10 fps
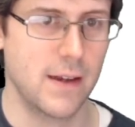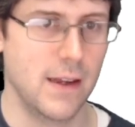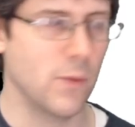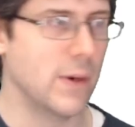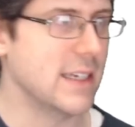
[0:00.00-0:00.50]

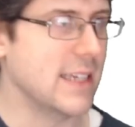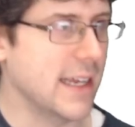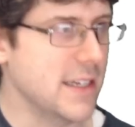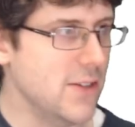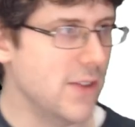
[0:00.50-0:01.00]
When it
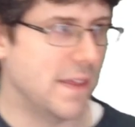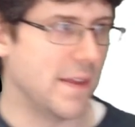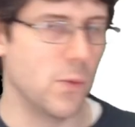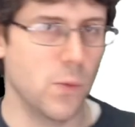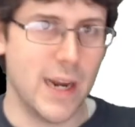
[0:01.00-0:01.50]
tells you that
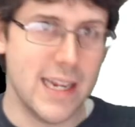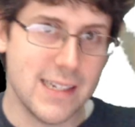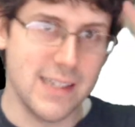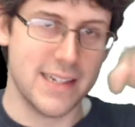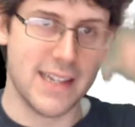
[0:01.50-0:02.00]
the rate
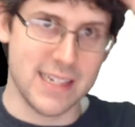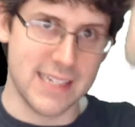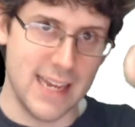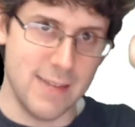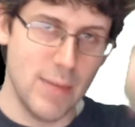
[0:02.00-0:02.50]
is the
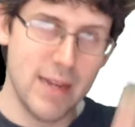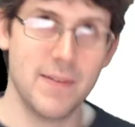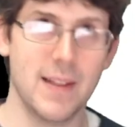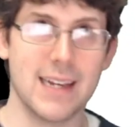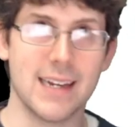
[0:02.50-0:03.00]
same,
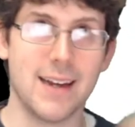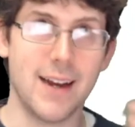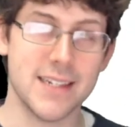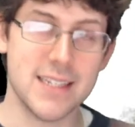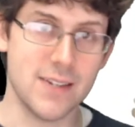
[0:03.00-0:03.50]
like a
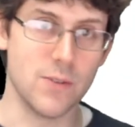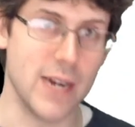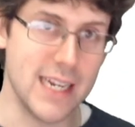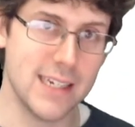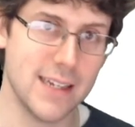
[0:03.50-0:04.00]
constant
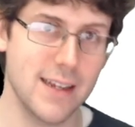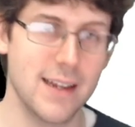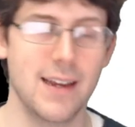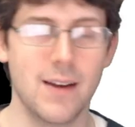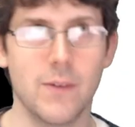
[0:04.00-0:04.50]
rate,
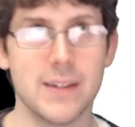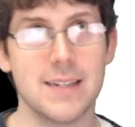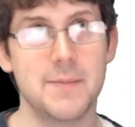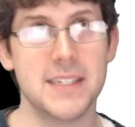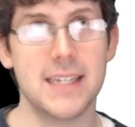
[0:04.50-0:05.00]
When
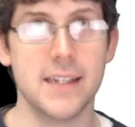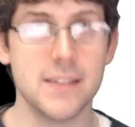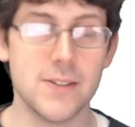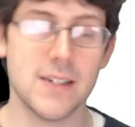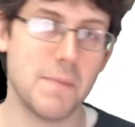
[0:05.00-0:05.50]
someone tells
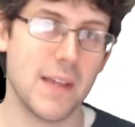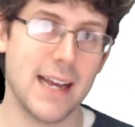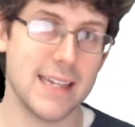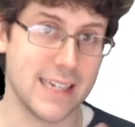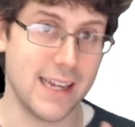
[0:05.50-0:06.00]
you something
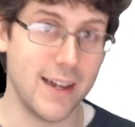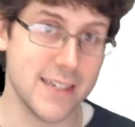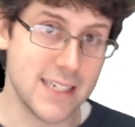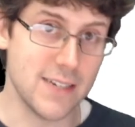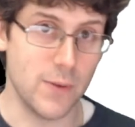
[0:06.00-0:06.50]
has a
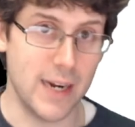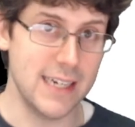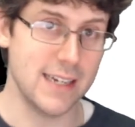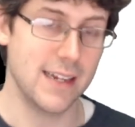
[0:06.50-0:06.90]
constant rate,